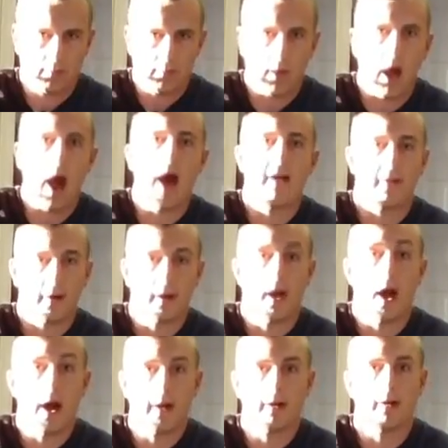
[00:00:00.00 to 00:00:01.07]
hotter and
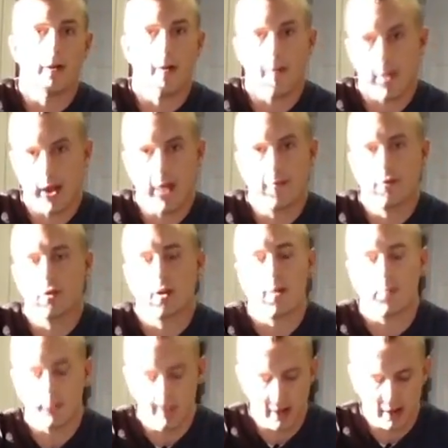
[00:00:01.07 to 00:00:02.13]
hotter, and then after a
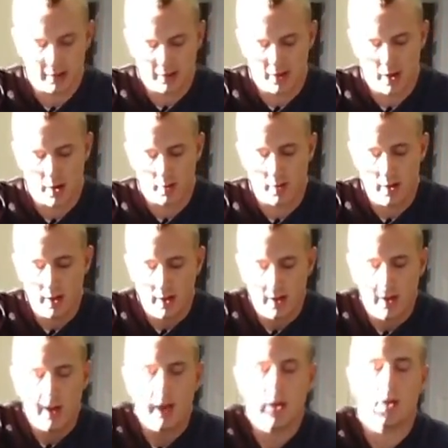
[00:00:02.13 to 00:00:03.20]
couple minutes,
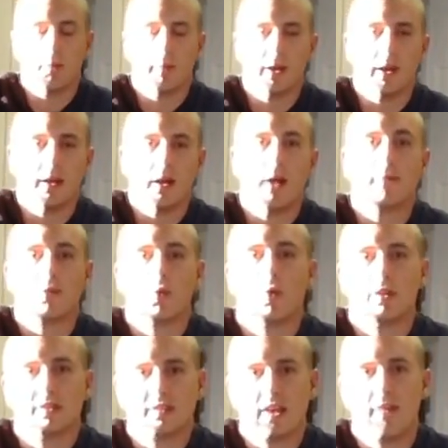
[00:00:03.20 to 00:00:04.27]
it'll be up to
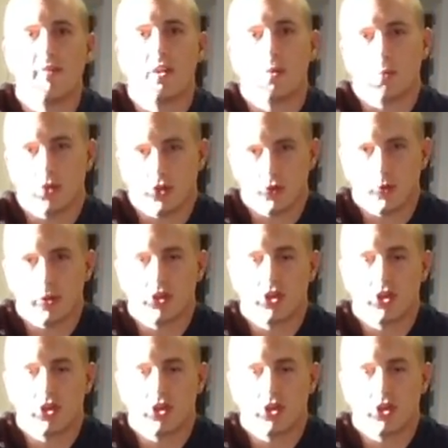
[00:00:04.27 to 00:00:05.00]
170, which is what